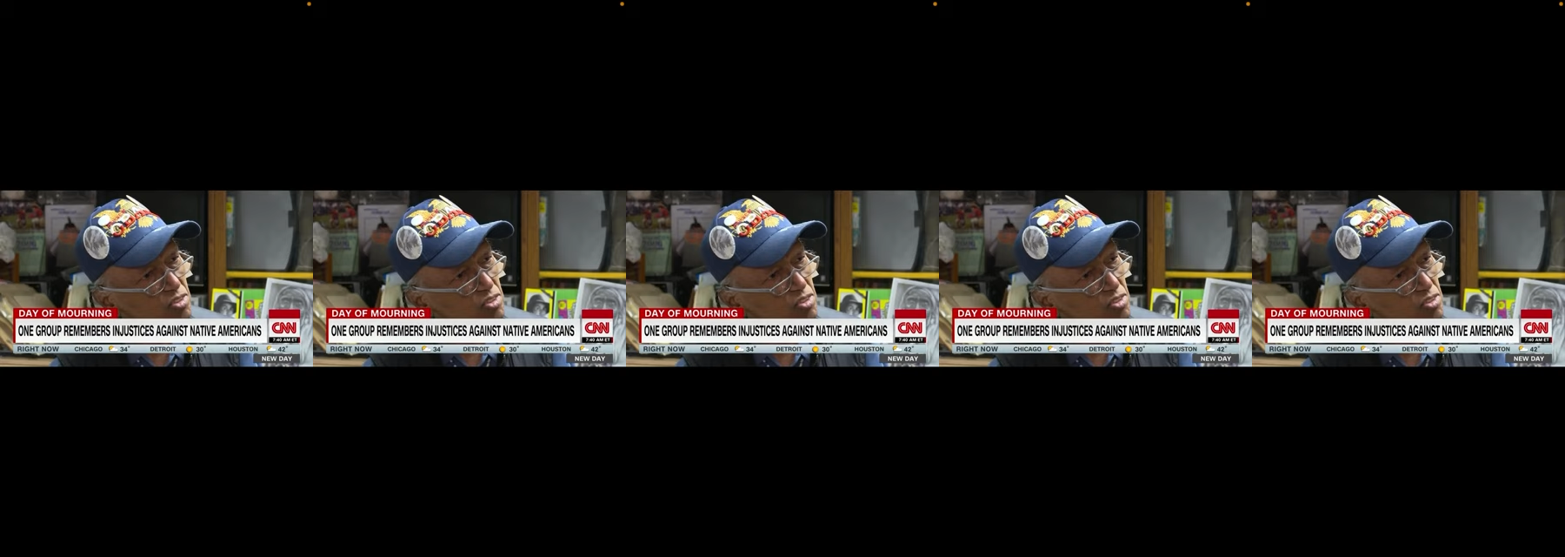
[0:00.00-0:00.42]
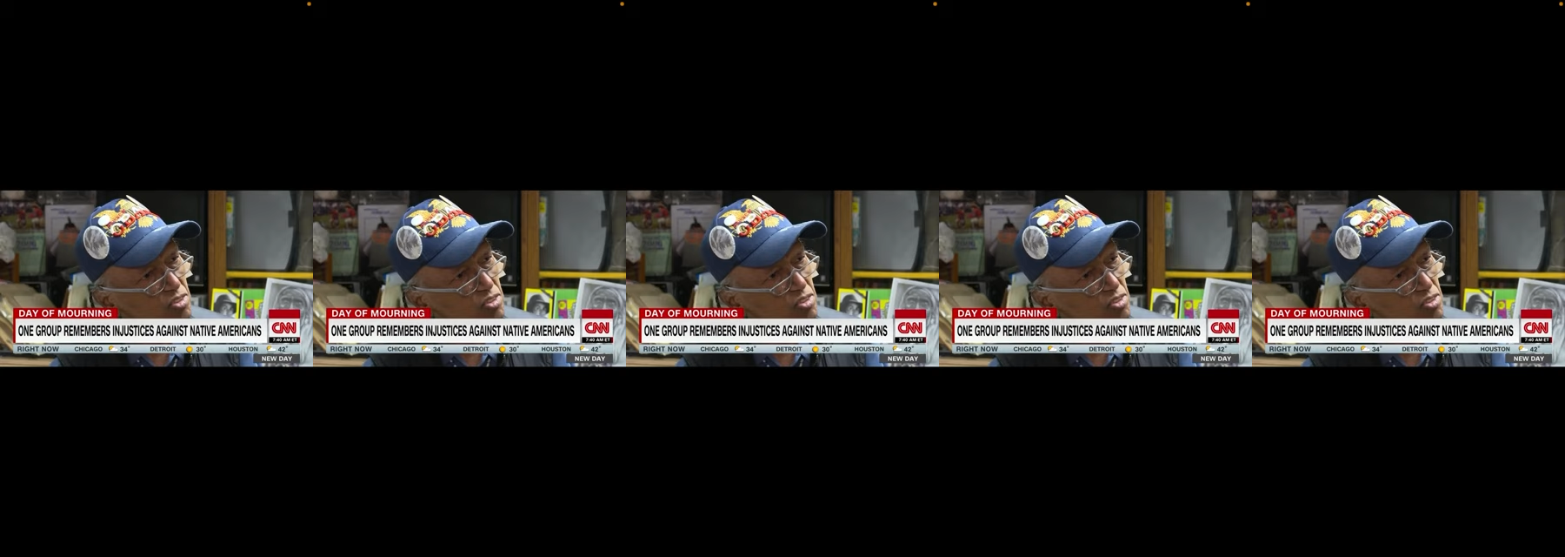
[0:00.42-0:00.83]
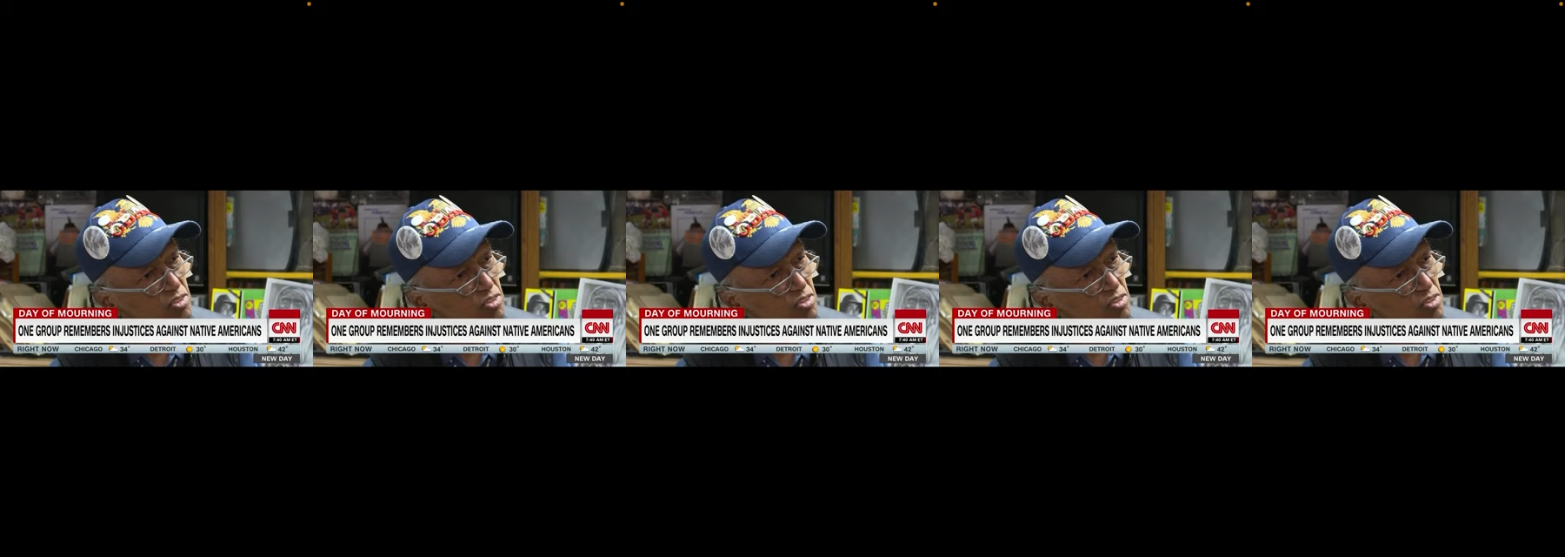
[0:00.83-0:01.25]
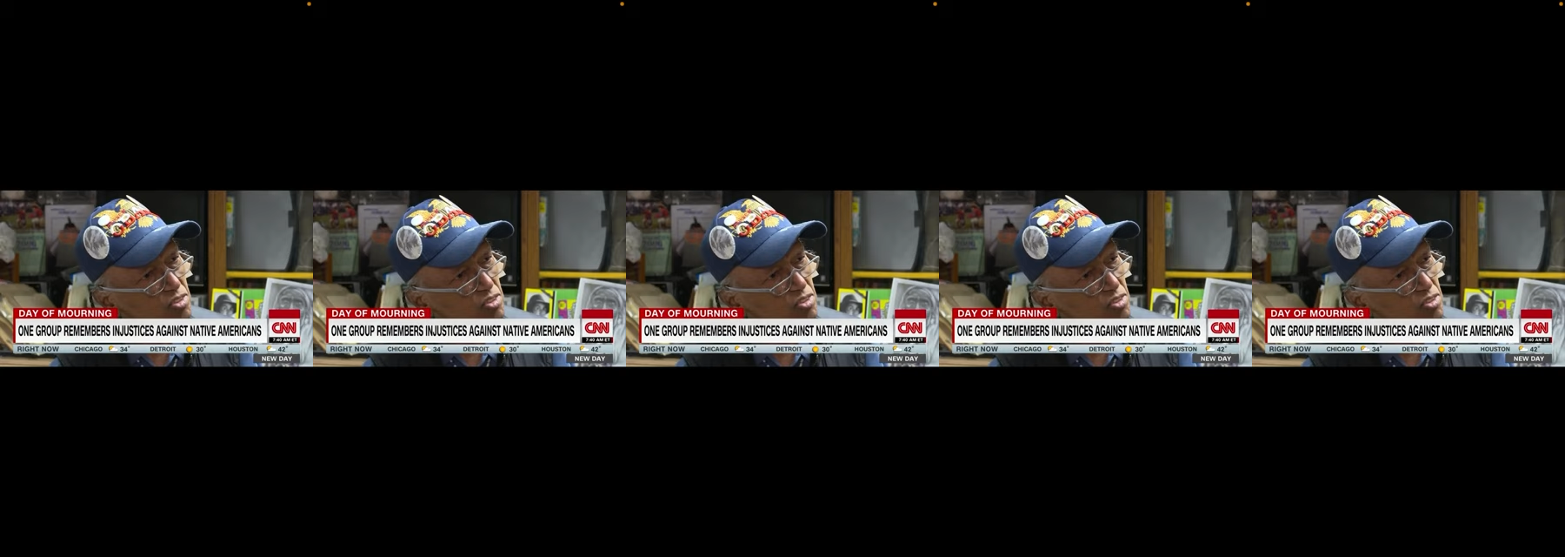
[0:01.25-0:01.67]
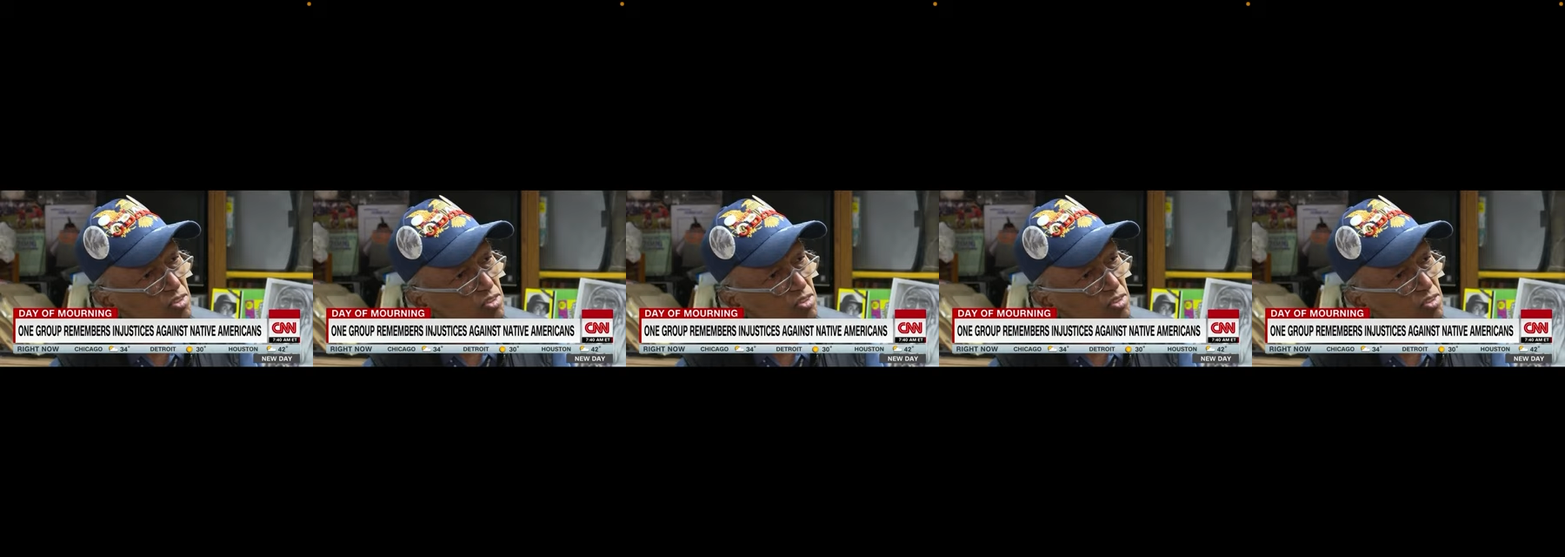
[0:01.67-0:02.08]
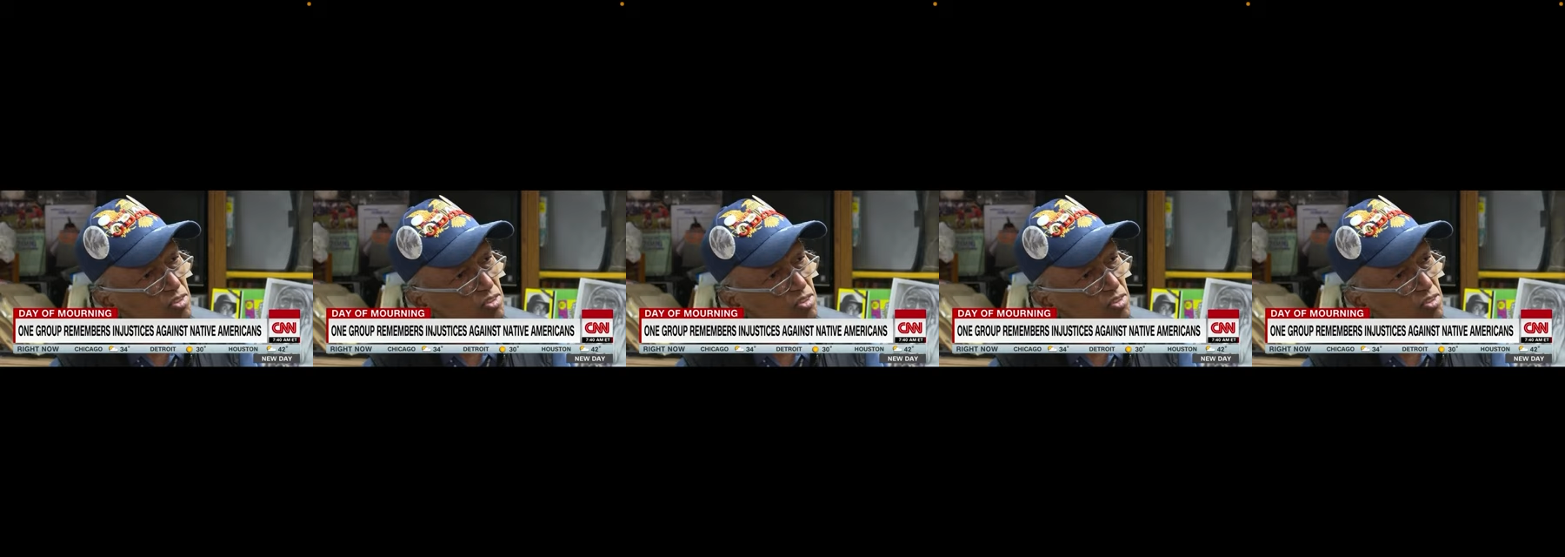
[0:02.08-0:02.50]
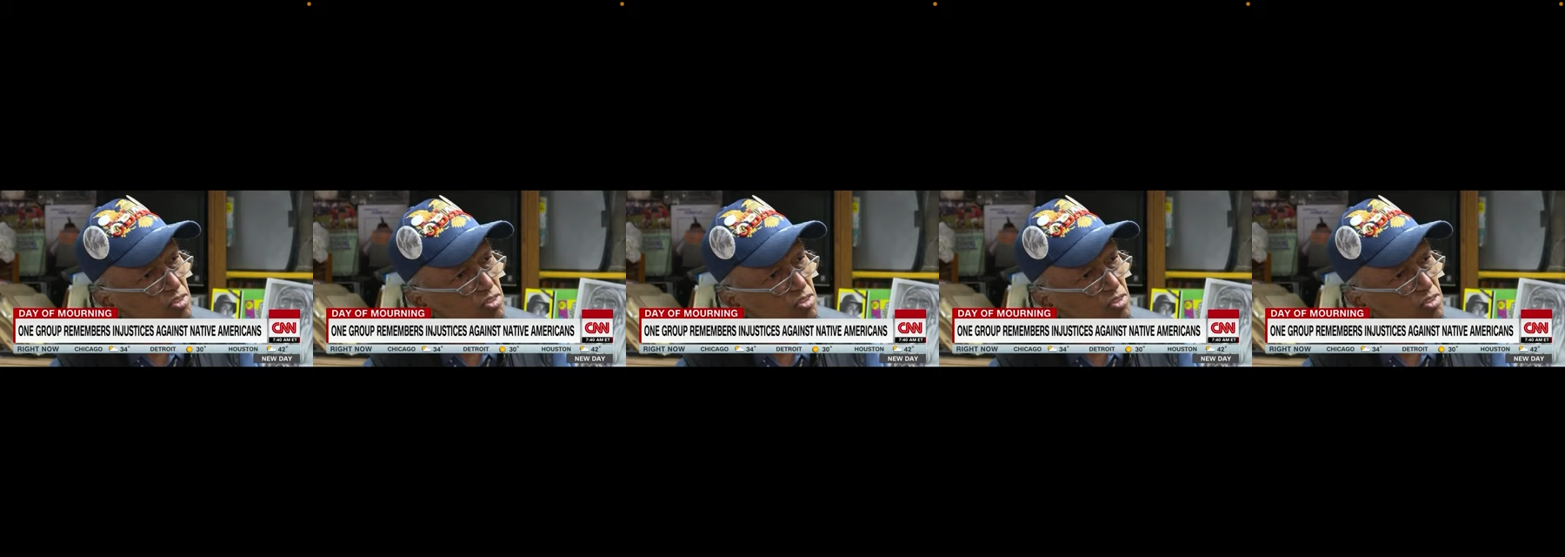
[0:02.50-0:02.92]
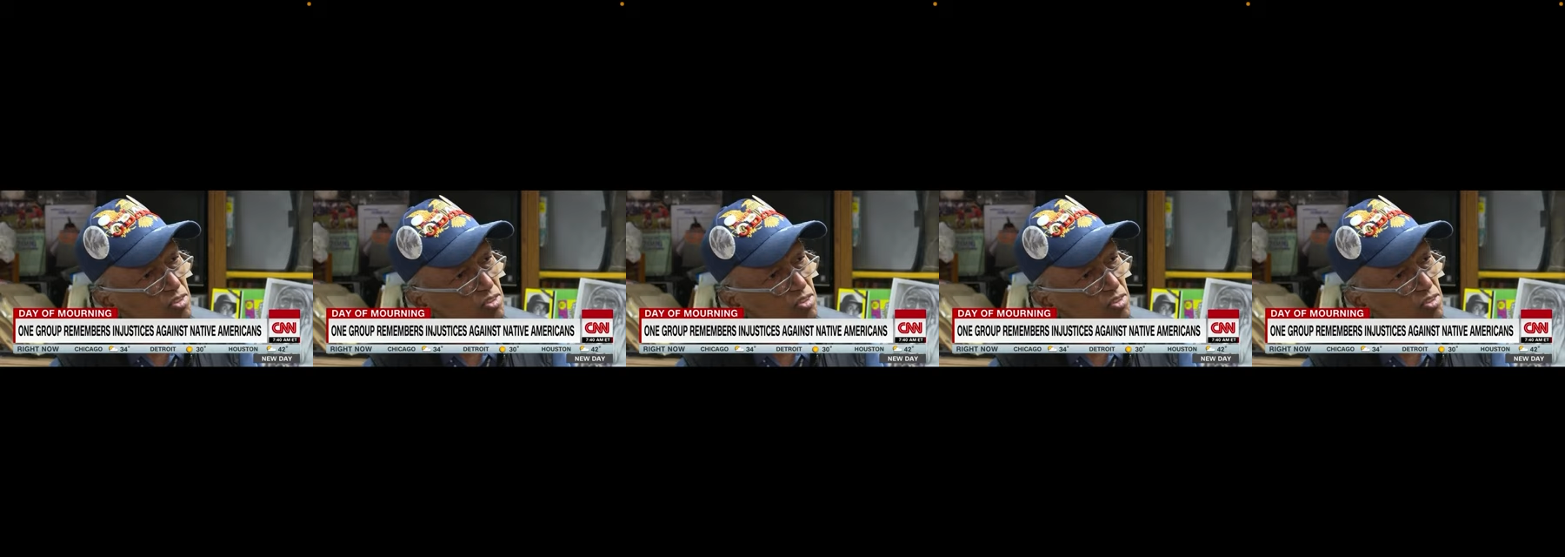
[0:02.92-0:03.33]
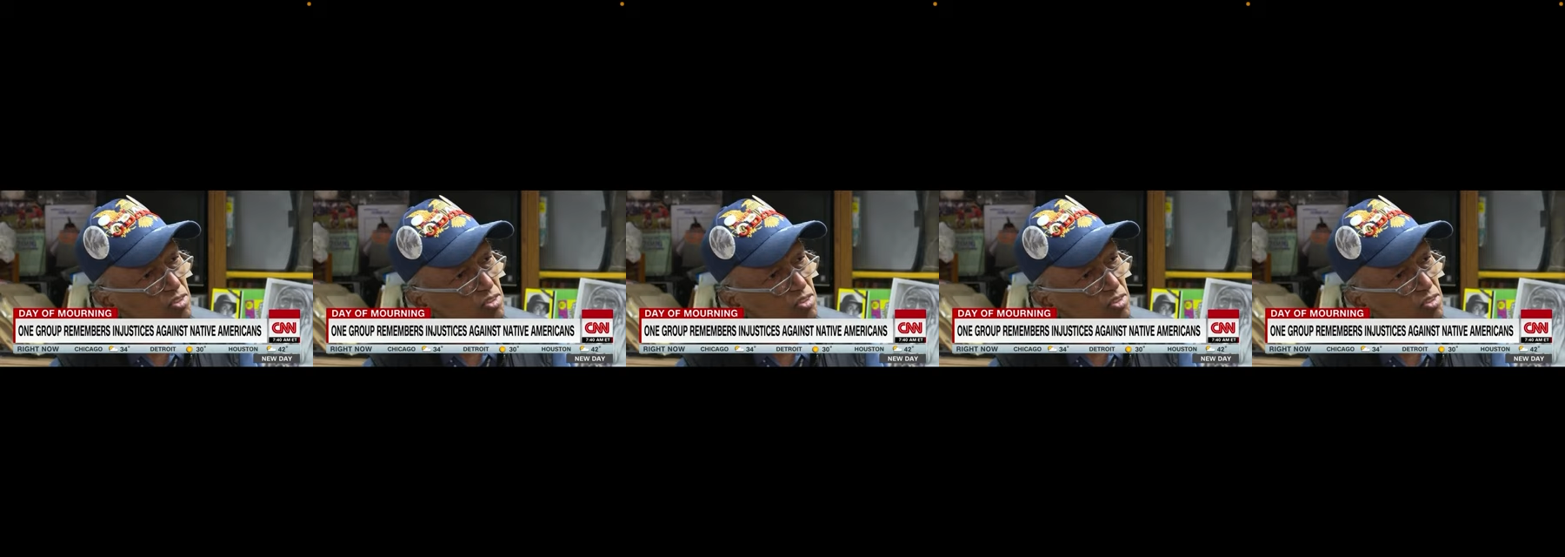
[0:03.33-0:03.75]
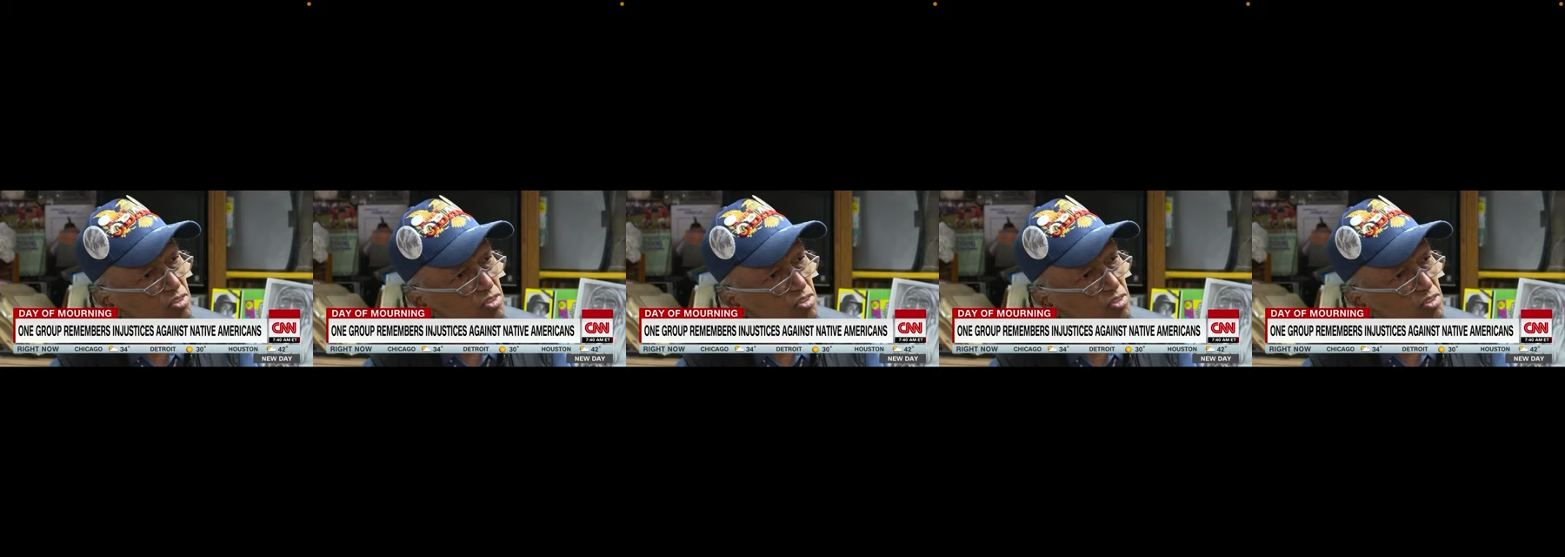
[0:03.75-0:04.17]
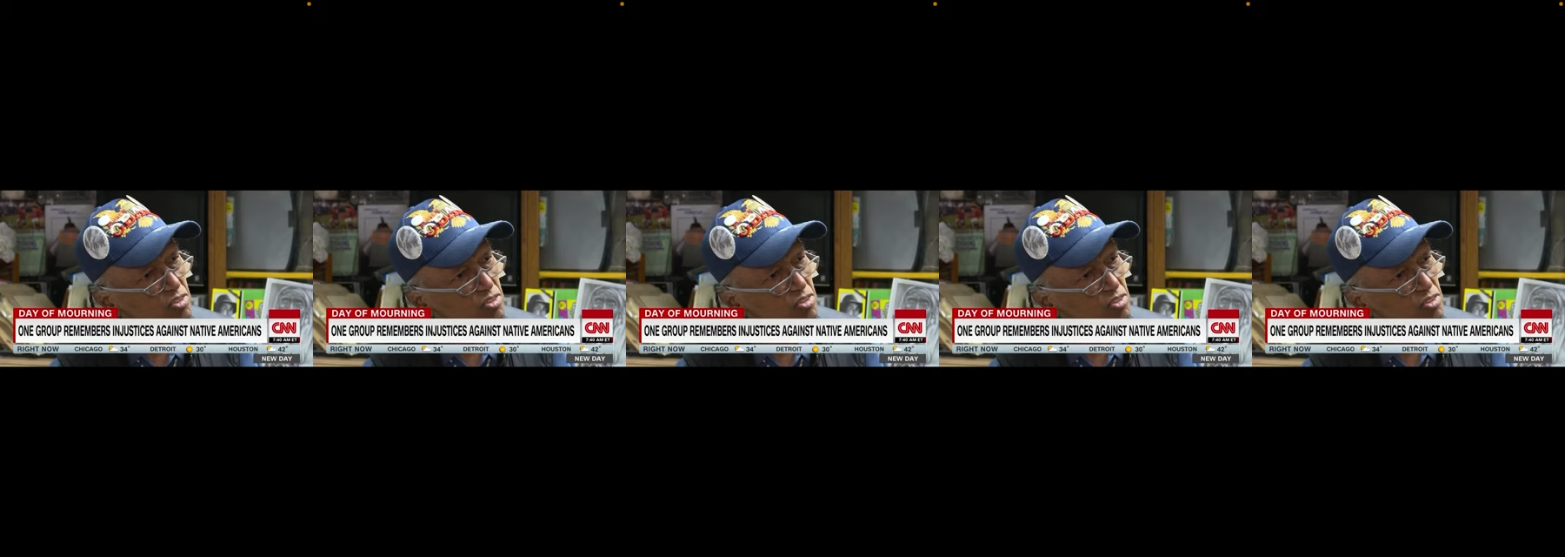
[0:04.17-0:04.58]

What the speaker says: Nobody's mouth can be seen.